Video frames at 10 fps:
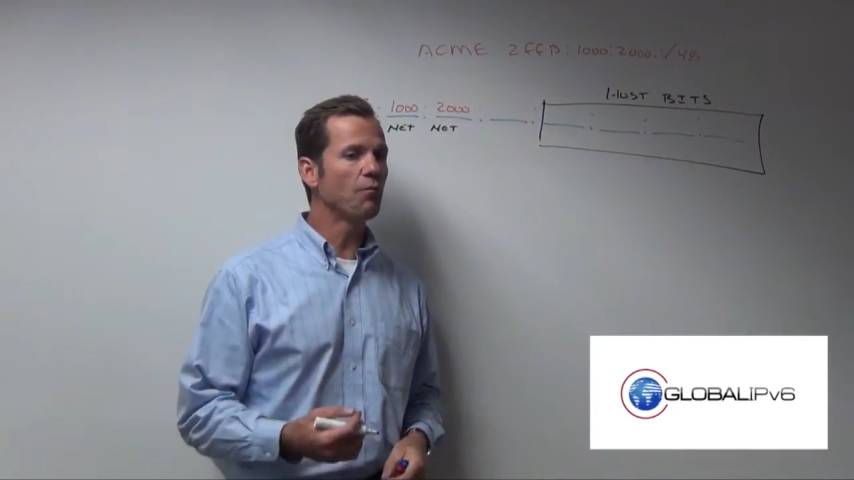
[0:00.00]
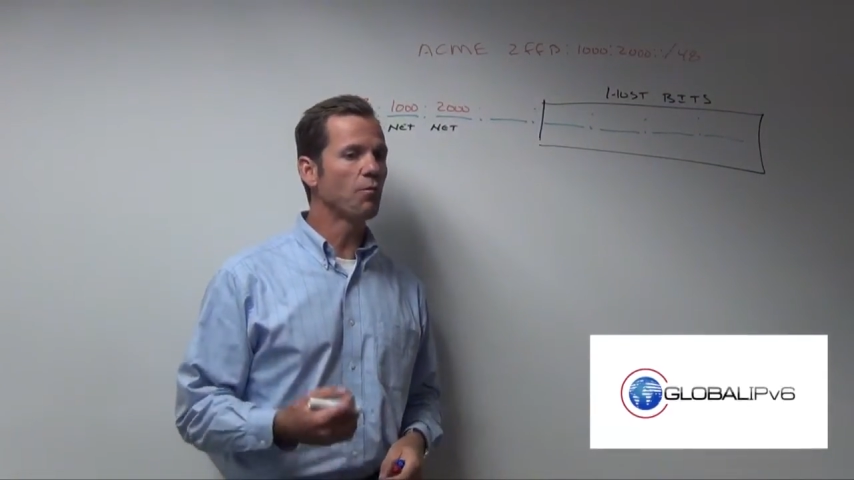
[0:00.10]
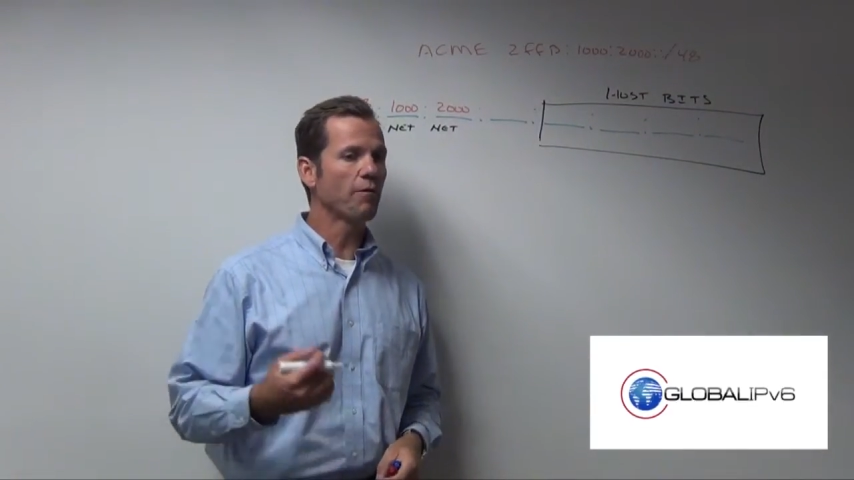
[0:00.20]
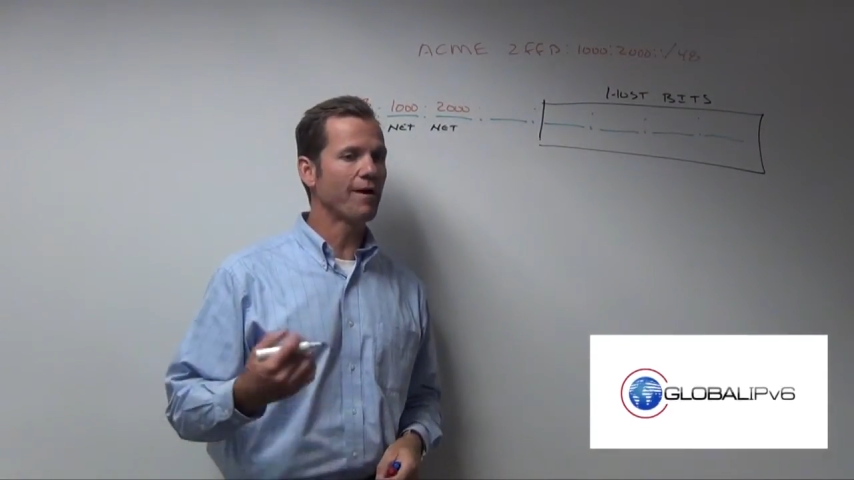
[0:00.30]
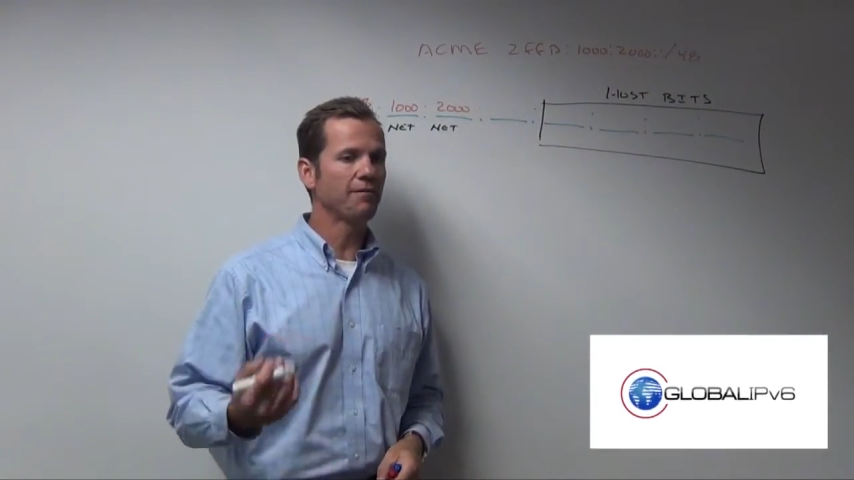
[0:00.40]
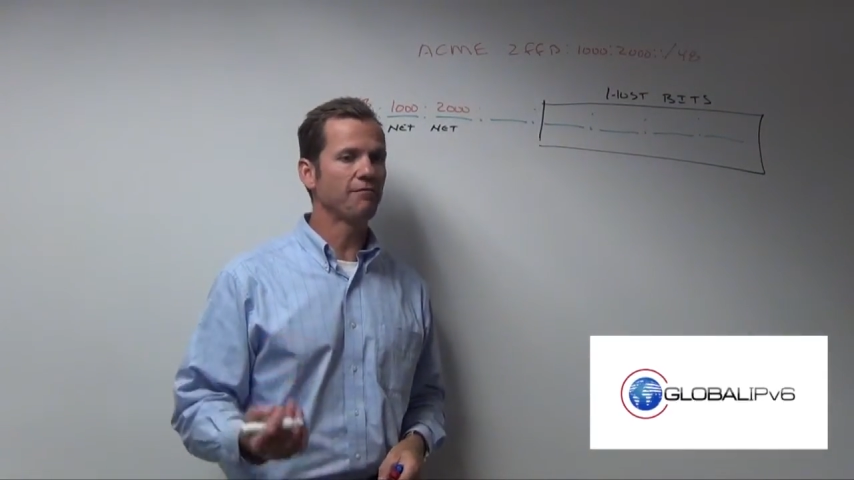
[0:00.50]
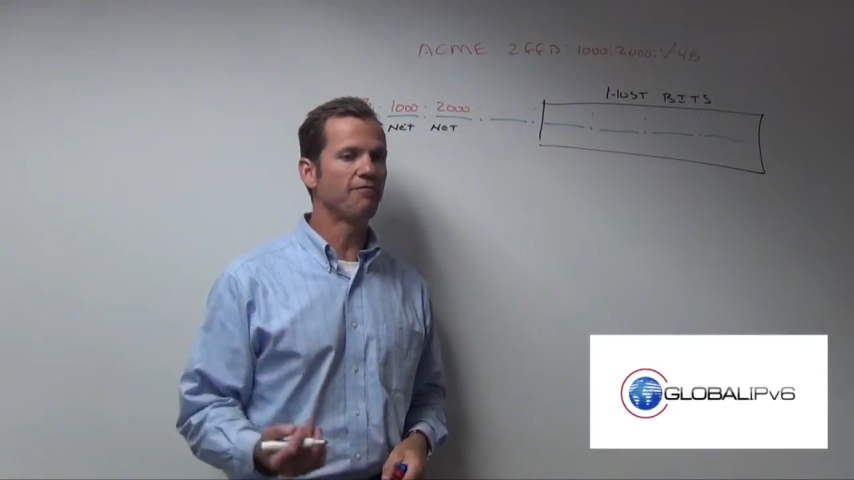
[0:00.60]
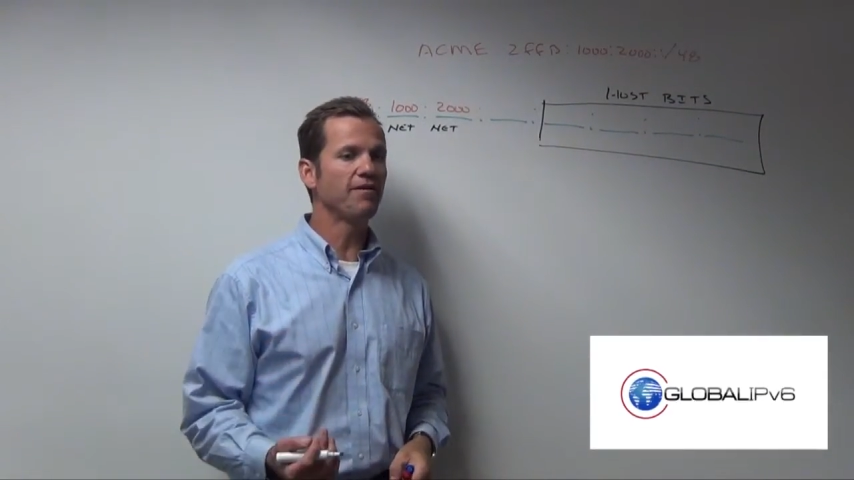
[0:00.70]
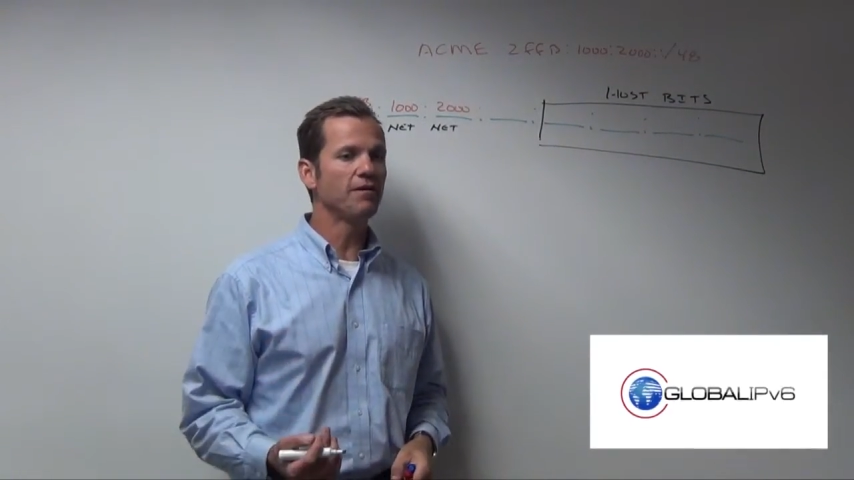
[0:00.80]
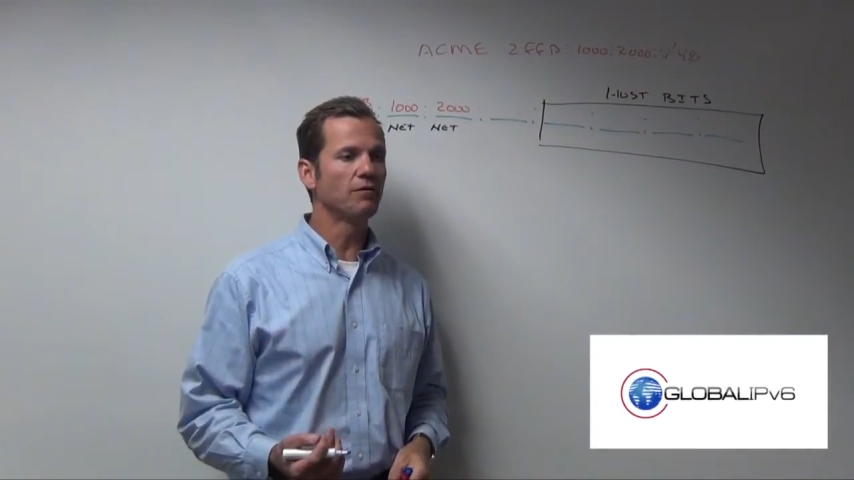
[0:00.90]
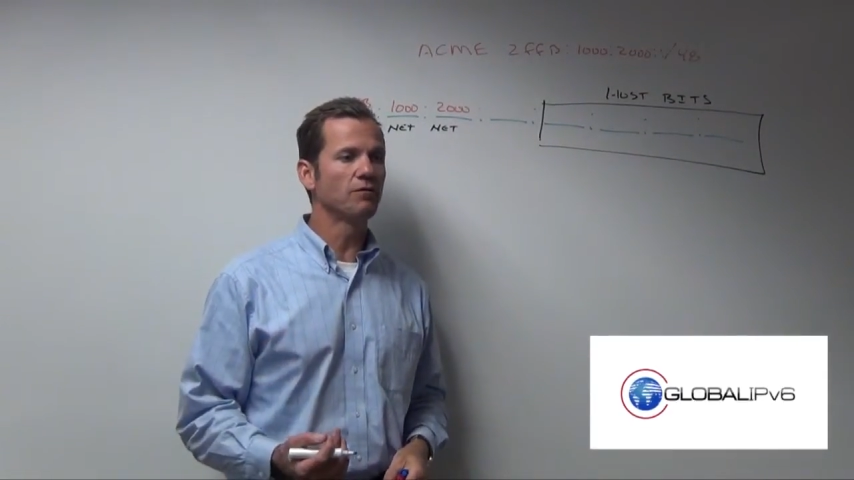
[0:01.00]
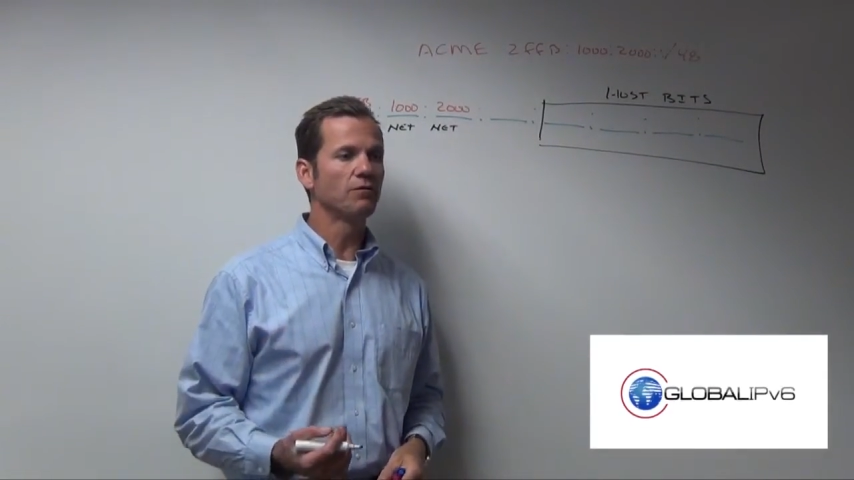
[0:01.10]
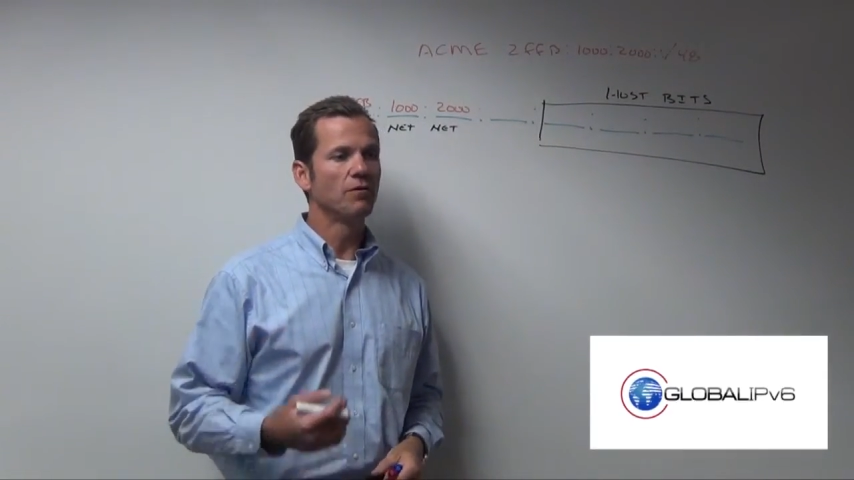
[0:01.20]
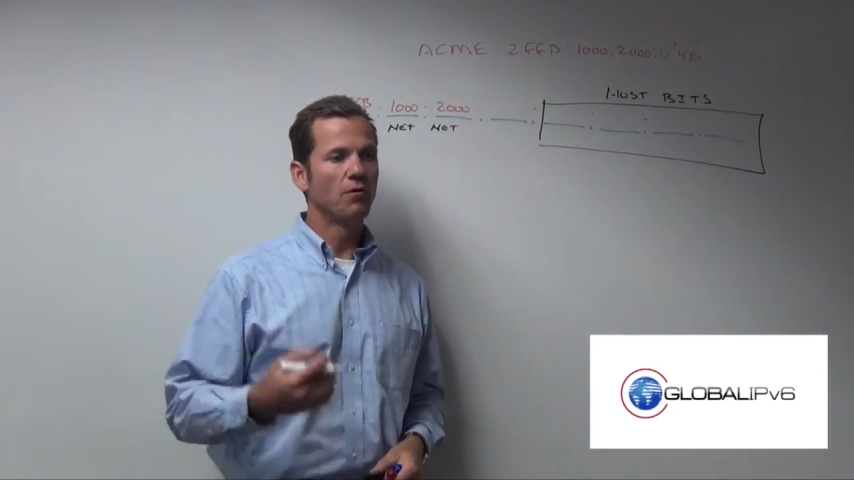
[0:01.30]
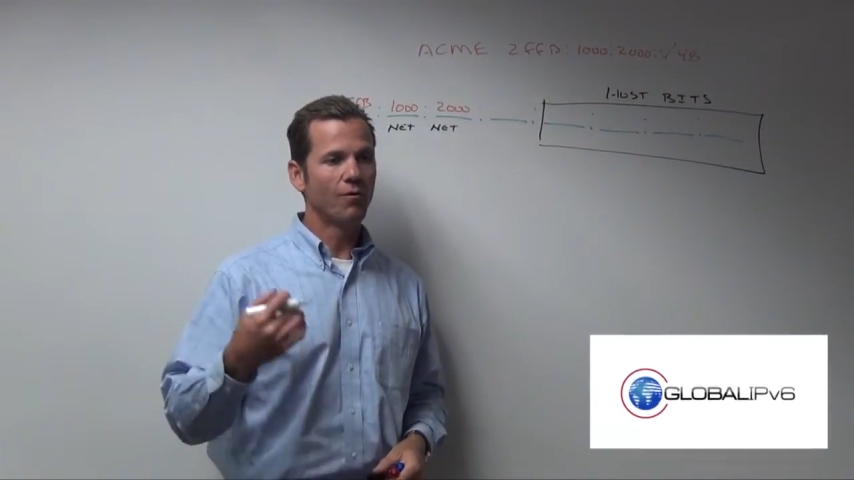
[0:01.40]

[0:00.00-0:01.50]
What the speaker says: when we're out in the field,